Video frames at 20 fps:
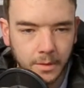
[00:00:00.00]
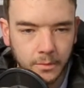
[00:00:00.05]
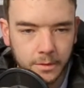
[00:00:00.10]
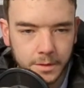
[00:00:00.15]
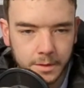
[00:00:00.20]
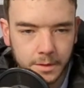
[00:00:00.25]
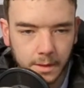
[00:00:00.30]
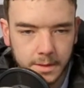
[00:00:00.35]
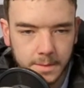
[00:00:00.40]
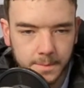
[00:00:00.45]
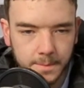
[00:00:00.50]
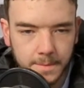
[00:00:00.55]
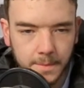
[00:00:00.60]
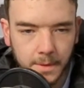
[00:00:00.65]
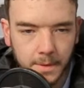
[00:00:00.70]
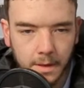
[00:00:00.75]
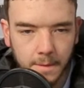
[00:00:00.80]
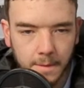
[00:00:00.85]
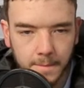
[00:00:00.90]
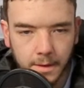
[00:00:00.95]
Would you like to be
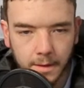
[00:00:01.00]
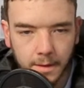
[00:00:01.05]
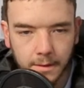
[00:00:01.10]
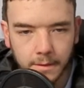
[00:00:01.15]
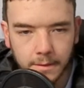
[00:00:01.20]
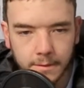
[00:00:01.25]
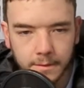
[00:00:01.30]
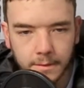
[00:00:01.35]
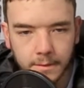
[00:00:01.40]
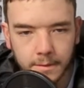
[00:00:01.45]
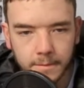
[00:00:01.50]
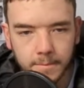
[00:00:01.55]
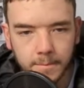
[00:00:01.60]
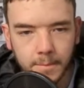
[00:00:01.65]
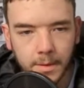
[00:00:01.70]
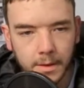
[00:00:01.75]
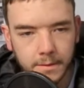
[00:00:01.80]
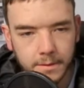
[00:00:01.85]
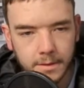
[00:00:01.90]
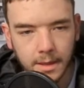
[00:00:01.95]
part of my
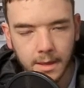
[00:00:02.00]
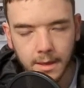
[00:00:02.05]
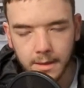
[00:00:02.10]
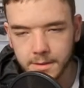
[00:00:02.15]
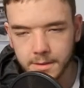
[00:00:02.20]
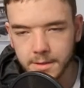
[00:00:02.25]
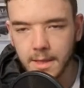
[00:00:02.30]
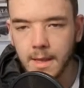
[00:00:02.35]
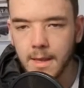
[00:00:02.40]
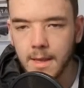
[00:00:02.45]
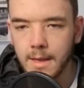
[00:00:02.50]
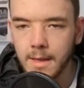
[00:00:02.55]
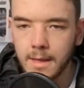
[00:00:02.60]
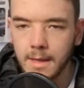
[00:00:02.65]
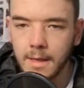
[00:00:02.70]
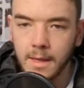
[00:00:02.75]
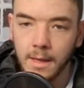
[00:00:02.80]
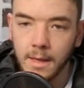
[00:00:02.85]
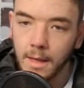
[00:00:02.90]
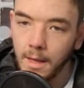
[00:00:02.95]
London podcast?
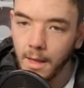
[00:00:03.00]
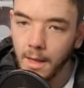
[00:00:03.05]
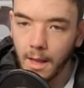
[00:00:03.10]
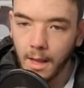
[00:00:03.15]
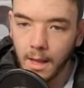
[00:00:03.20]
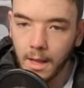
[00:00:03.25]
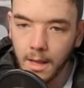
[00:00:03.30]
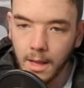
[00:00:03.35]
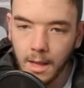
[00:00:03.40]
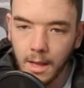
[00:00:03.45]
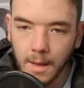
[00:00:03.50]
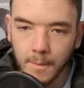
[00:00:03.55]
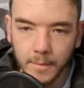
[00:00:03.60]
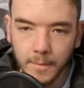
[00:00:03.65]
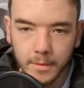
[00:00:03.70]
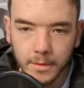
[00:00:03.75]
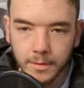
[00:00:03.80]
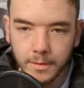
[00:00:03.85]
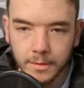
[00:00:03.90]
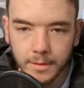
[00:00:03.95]

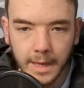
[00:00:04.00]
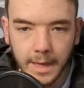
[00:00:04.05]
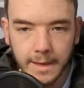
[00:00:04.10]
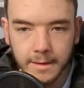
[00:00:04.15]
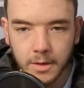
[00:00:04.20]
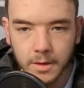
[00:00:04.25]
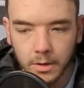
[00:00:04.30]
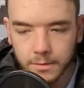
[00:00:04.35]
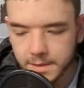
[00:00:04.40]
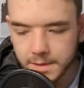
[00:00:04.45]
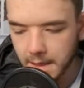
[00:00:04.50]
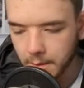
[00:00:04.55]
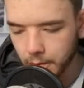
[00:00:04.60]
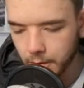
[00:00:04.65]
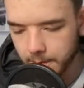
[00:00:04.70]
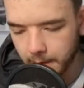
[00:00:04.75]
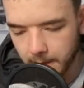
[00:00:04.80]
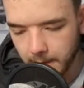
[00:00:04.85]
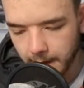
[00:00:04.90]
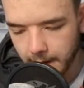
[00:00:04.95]
Get in contact
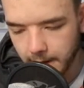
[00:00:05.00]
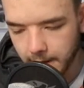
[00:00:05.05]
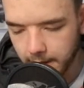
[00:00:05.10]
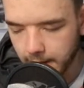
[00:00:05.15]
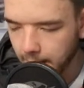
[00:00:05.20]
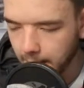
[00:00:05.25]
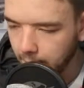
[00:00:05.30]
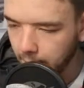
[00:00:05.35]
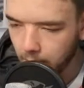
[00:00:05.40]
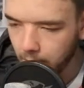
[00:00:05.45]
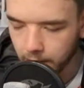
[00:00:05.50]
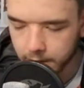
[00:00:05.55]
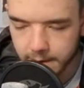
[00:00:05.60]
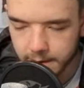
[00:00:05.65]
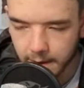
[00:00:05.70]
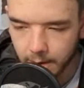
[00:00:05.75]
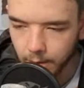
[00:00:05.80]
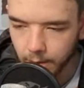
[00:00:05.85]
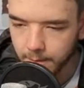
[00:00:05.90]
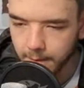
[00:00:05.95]
with me, mate. Get in
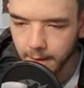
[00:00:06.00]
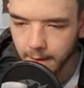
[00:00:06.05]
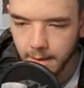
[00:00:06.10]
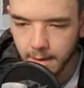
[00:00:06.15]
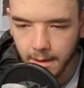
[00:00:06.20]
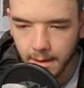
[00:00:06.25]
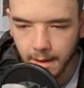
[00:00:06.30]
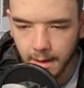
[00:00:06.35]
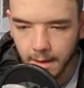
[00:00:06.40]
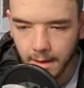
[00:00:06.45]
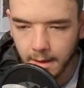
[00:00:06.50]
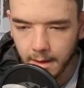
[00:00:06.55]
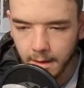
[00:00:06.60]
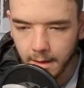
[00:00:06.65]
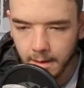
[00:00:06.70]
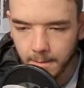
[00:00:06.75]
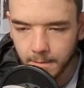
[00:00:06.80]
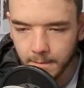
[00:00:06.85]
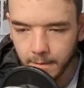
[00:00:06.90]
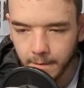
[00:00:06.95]
contact with me
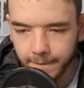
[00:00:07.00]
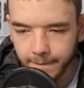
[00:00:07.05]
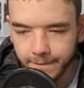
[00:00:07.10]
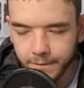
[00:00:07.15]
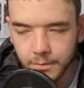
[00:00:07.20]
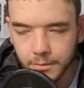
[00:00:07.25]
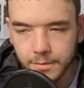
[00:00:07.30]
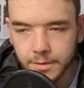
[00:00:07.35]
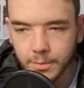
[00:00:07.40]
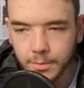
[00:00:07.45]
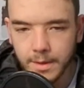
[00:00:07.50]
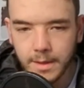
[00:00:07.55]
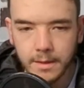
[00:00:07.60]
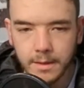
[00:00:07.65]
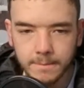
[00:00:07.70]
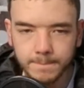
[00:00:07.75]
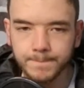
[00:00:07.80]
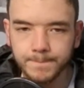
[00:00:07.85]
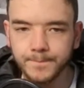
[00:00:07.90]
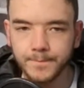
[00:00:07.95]
through
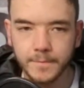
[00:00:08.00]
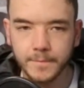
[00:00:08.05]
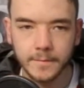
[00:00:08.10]
Twitter.